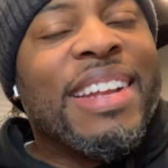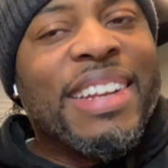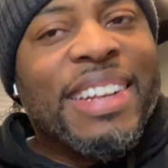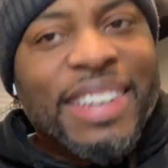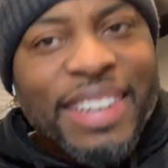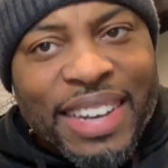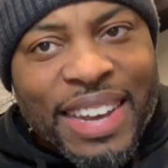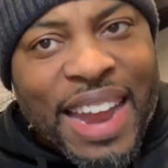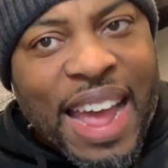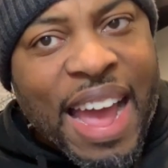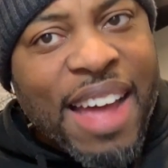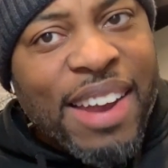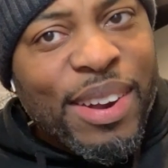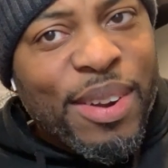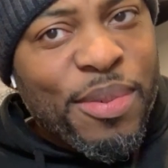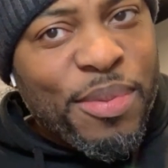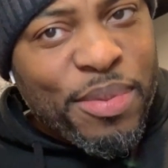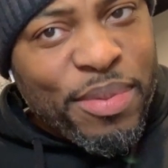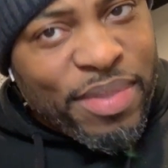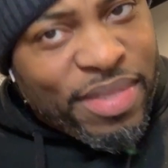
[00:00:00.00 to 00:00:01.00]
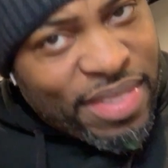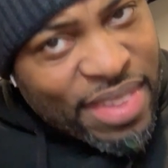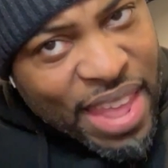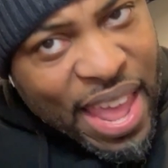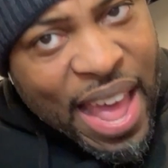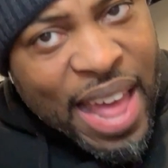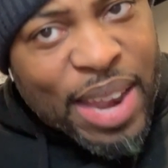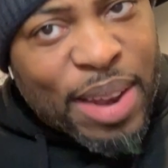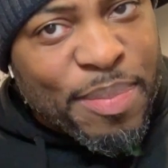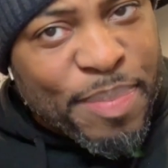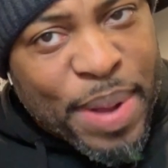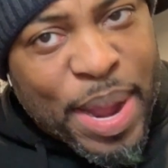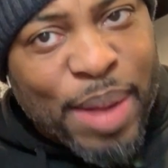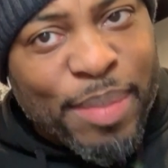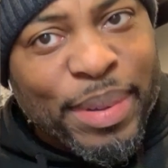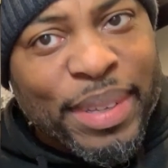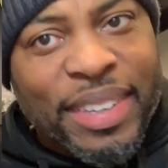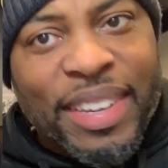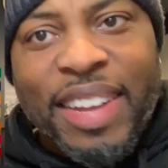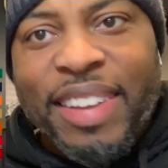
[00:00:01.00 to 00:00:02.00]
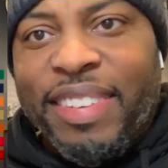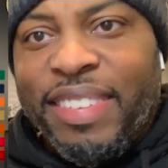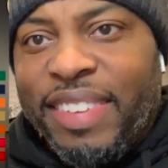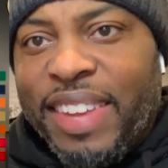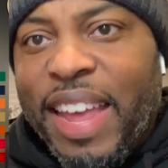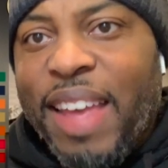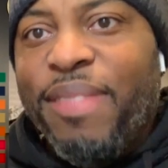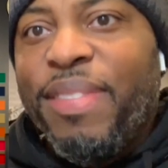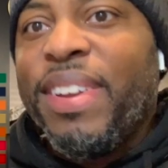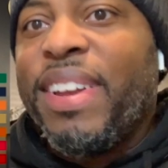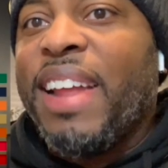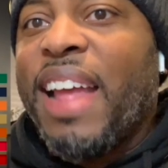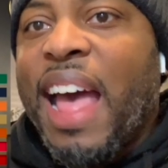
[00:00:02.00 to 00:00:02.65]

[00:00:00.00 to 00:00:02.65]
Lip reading: now that Alabama's at seven,